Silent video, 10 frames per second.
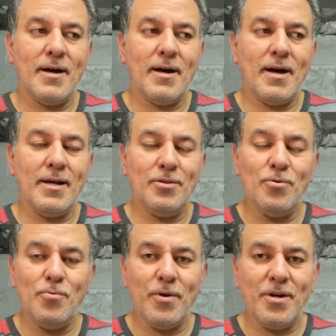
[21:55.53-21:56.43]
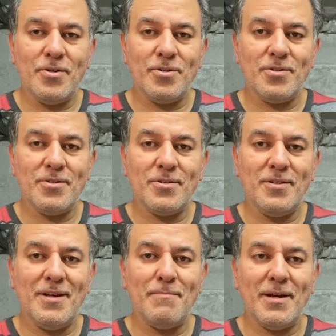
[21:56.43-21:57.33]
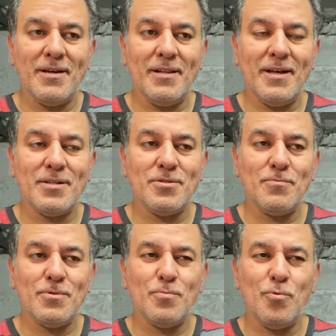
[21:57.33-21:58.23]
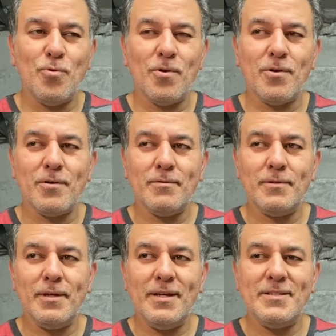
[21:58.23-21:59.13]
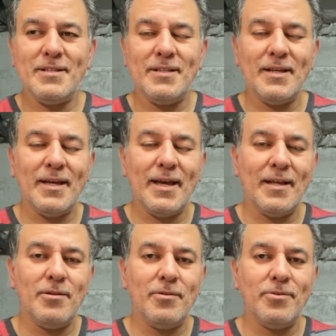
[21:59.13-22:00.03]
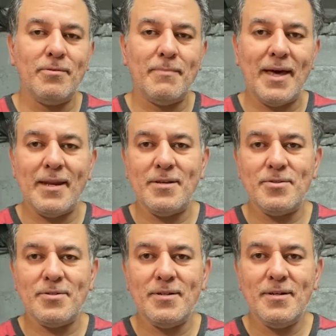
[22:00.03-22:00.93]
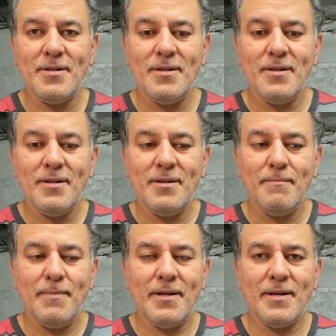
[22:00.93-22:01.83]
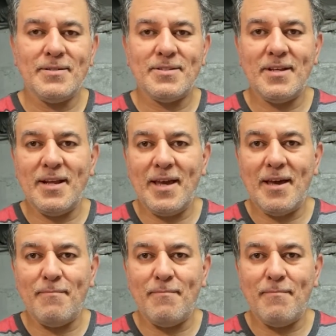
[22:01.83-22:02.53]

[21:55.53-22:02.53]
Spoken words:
I do wish that my collection was more easy to handle, to manage, because today I've